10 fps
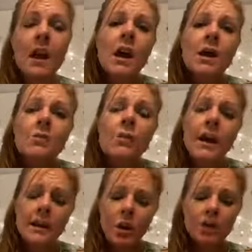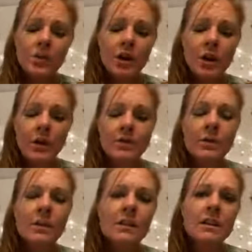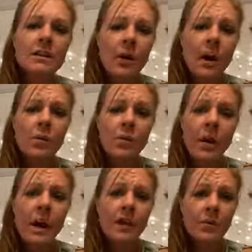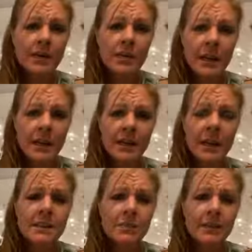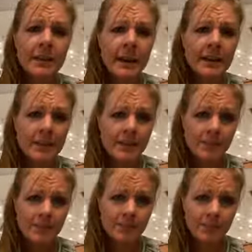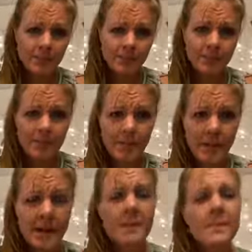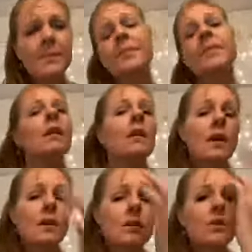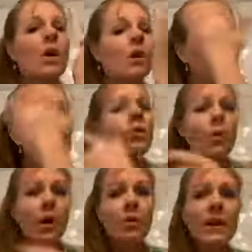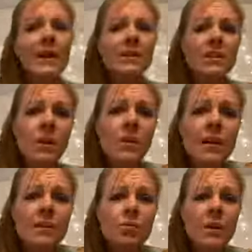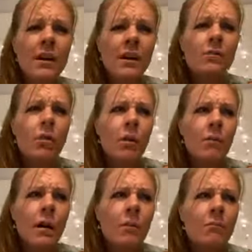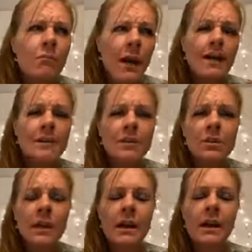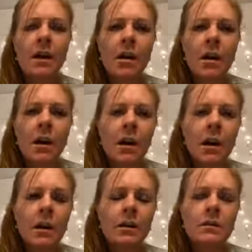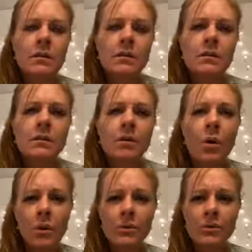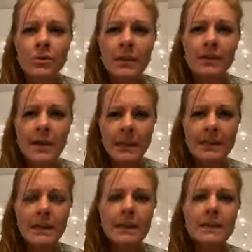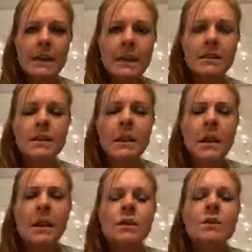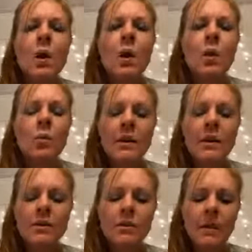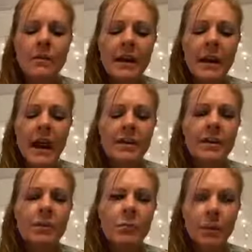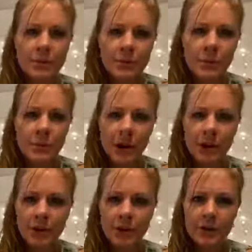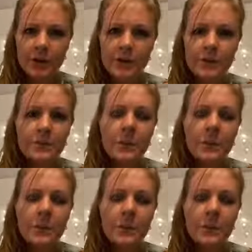My culture, so this is where I originated as a Pleiadian. Okay. So what we do is we are more about mastering our souls, if that makes any sense. So we do that by having multiple partners.